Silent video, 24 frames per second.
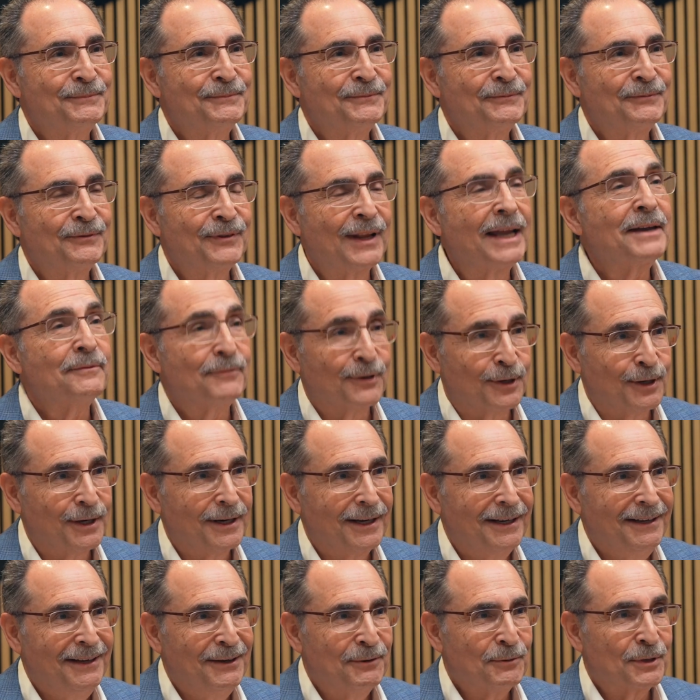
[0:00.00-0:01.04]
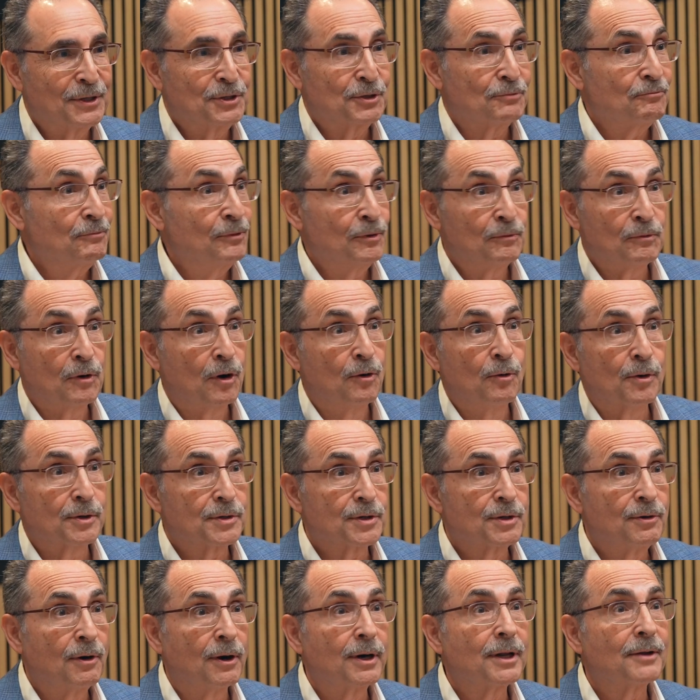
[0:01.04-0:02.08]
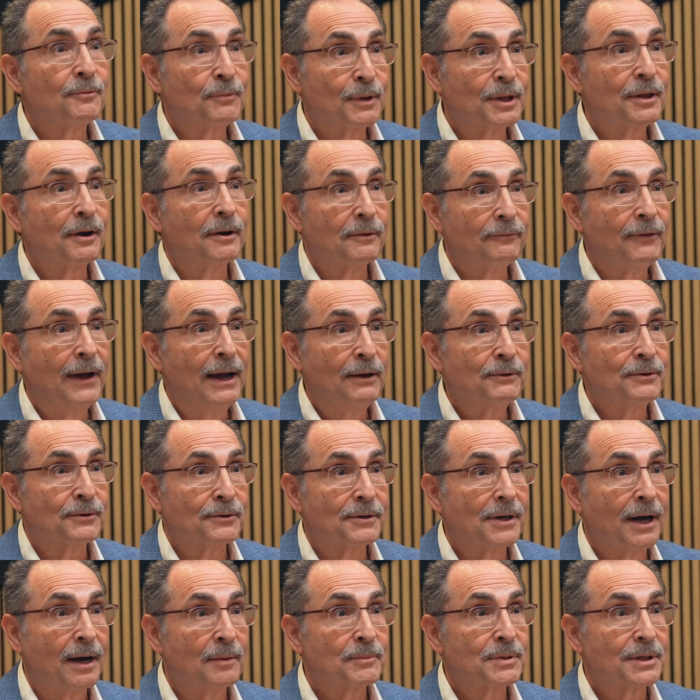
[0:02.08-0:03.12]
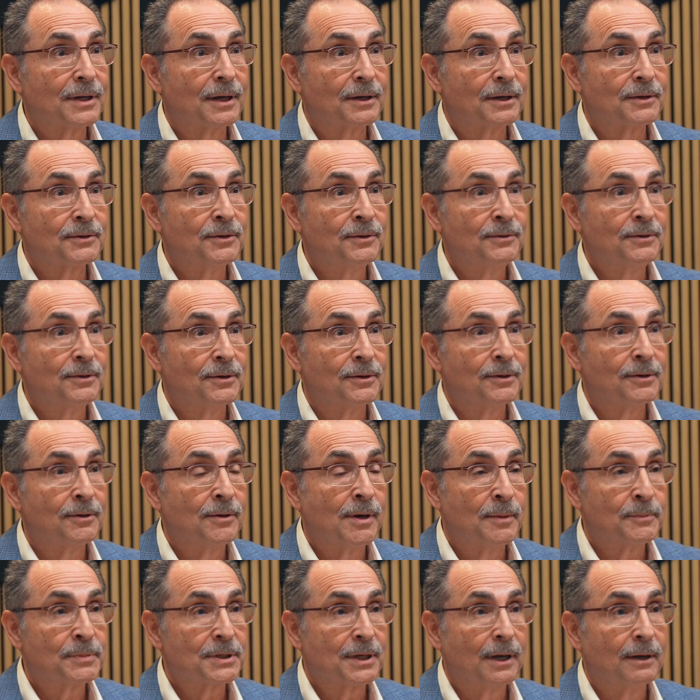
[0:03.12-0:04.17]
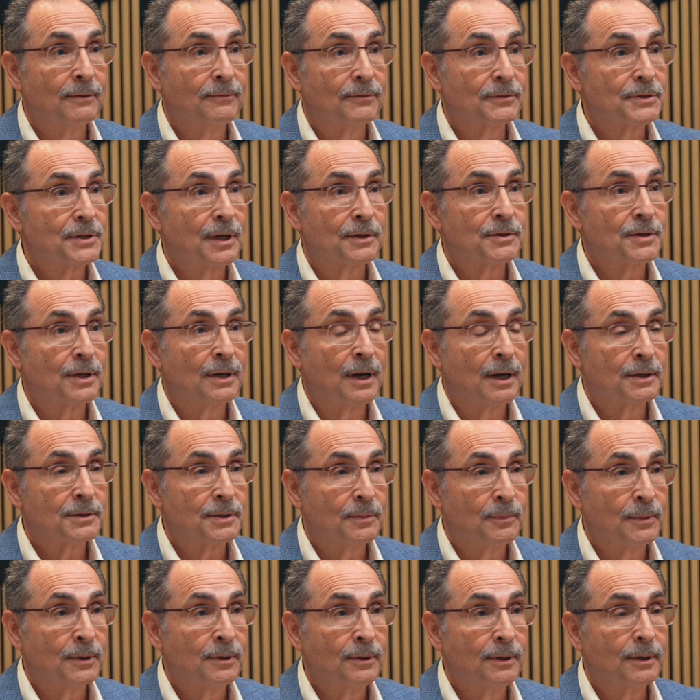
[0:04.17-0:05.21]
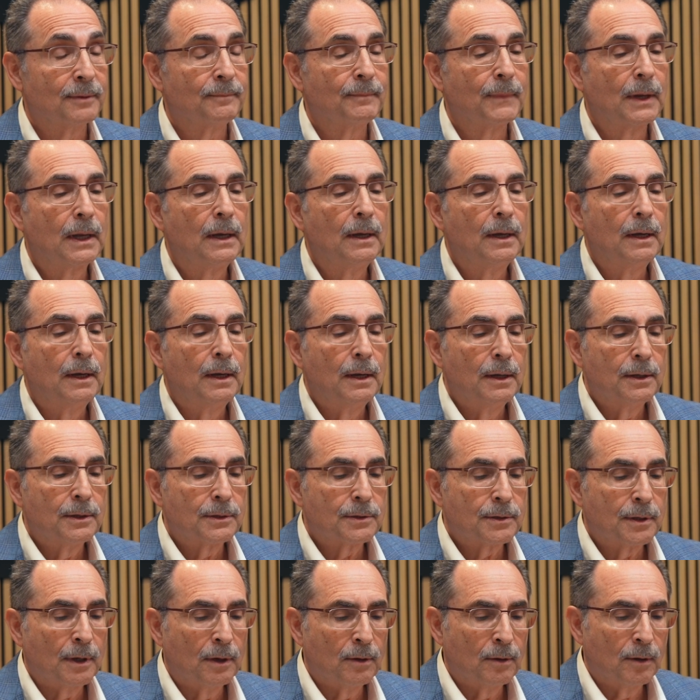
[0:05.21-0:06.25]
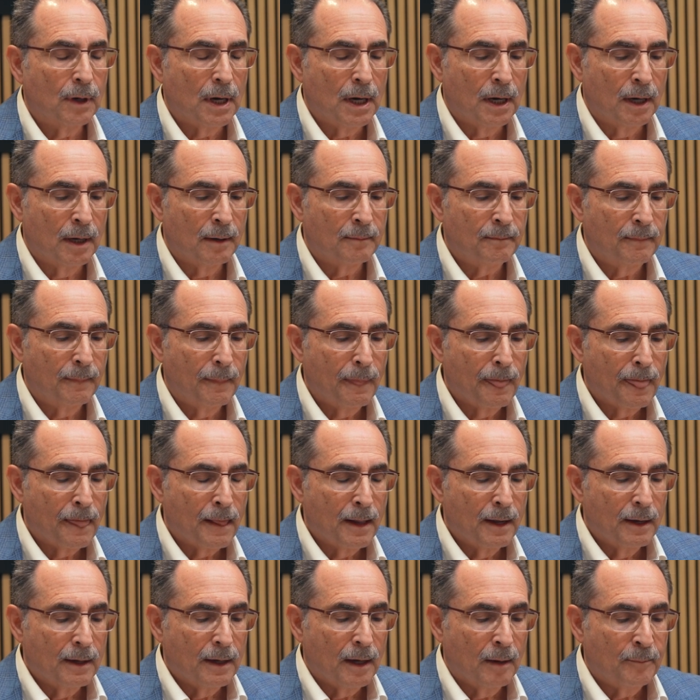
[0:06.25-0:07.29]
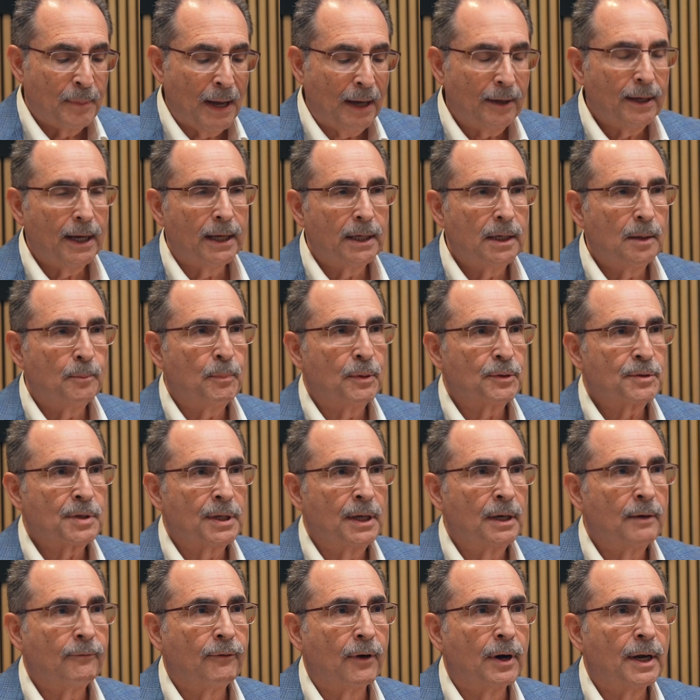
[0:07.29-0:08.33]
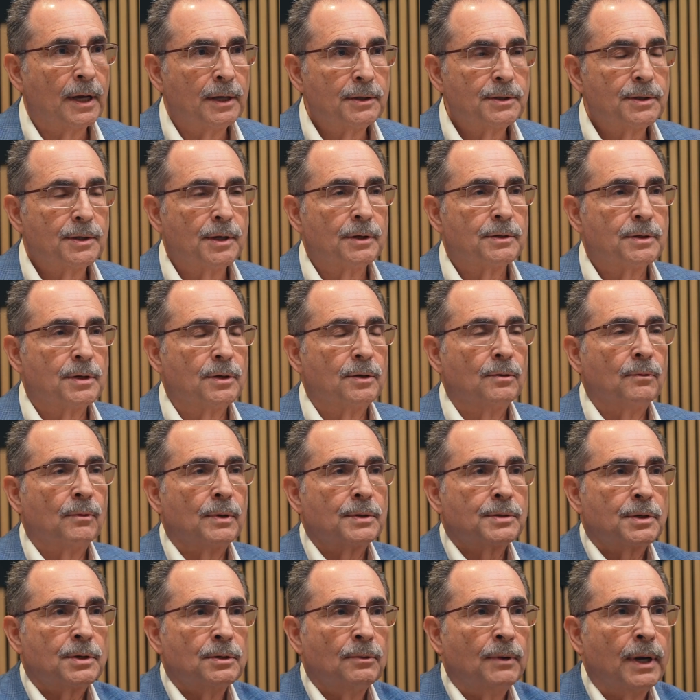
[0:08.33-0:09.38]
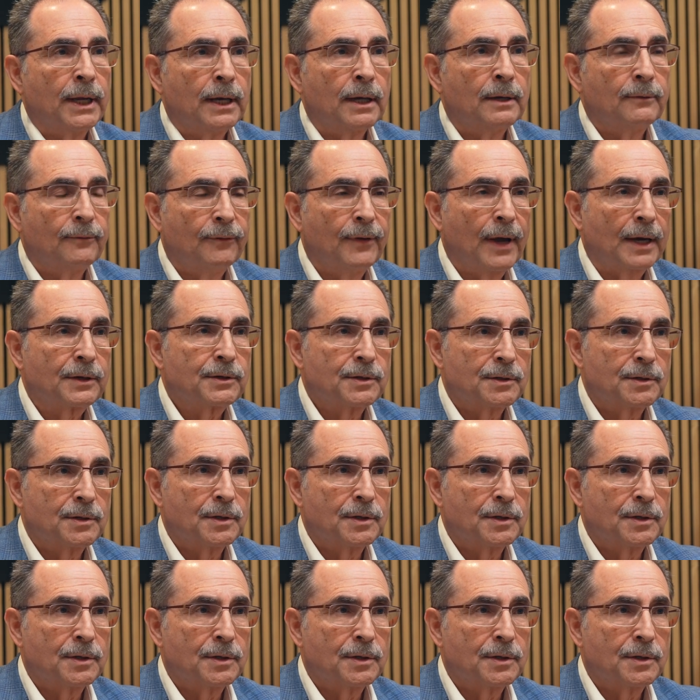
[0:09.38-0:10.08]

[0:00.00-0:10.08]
flavor, which of course started with our founder, Tom Slick Jr., who himself was such an entrepreneur. So about 80% of our institute was doing infectious